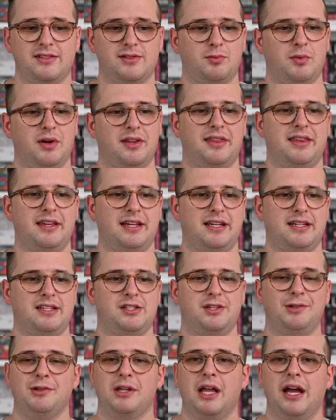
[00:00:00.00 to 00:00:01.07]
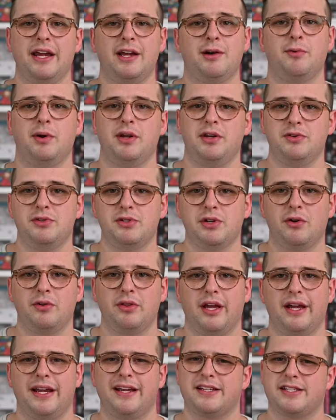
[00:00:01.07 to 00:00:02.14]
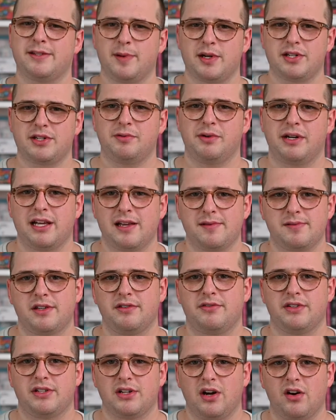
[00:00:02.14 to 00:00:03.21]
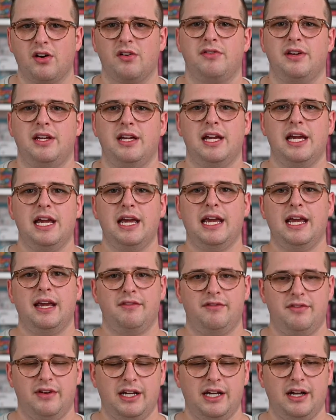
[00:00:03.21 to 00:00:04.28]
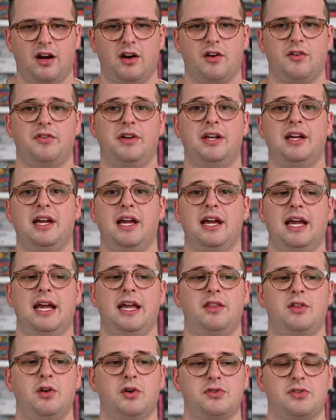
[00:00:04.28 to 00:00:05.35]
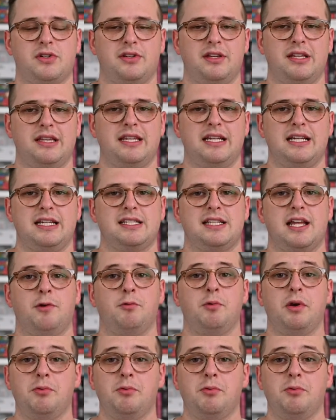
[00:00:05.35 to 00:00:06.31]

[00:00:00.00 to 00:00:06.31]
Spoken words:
is, what things you like, what you don't like, especially when it comes to photography and videography. And those are the things that